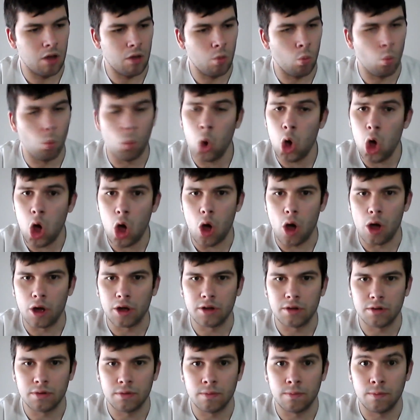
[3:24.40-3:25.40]
work
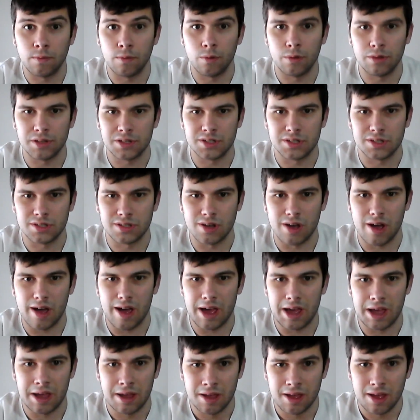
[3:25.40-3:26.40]
for this
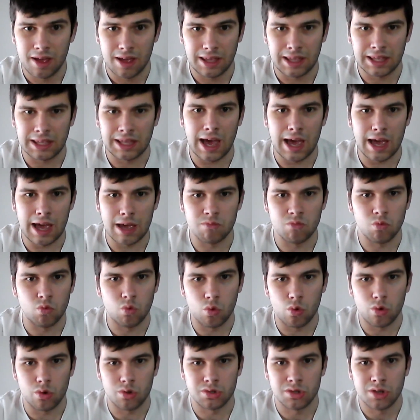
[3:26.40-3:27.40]
entire Game
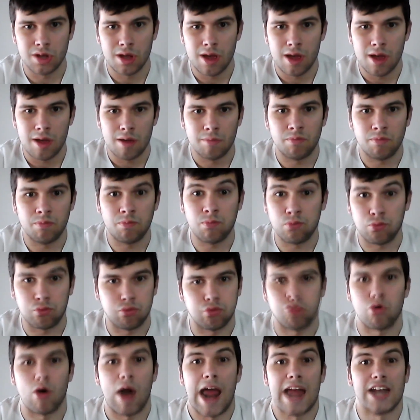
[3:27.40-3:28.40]
Wars
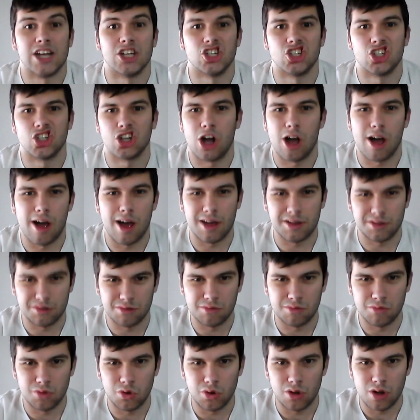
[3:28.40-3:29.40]
franchise, or
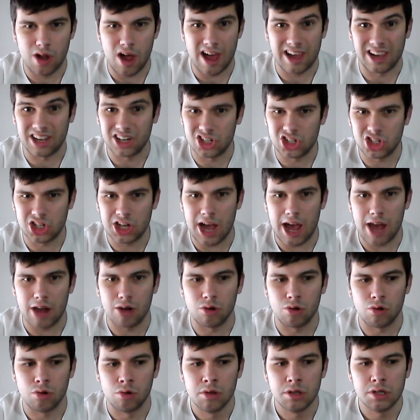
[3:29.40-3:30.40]
more like a
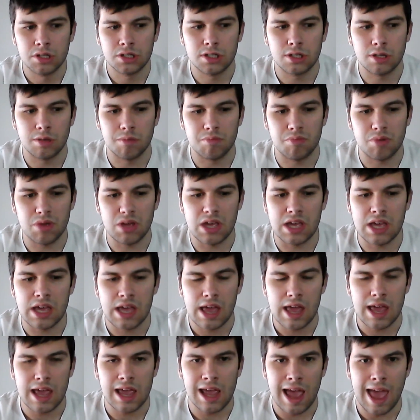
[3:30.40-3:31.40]
channel, to
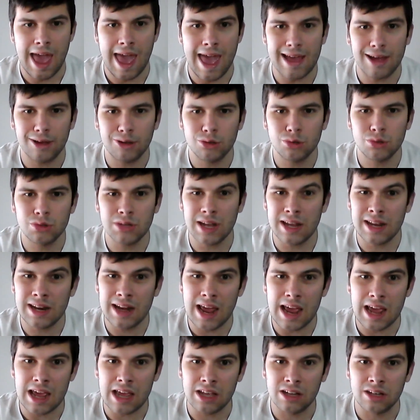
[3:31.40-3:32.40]
be held in
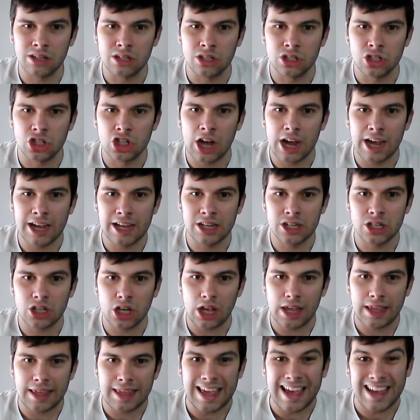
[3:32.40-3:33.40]
a giant
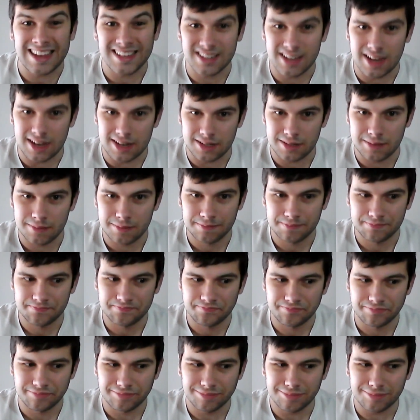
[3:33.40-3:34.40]
casket.
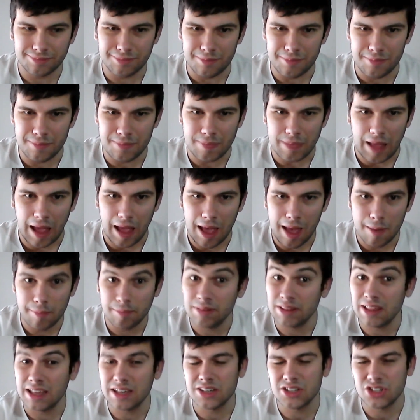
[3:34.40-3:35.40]

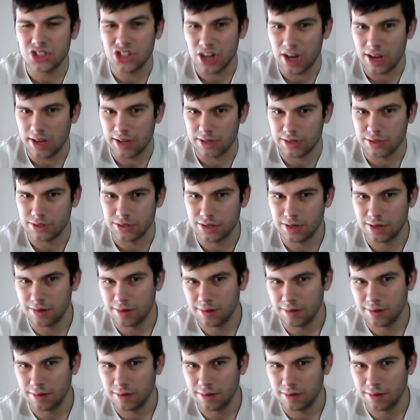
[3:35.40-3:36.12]
But that has changed.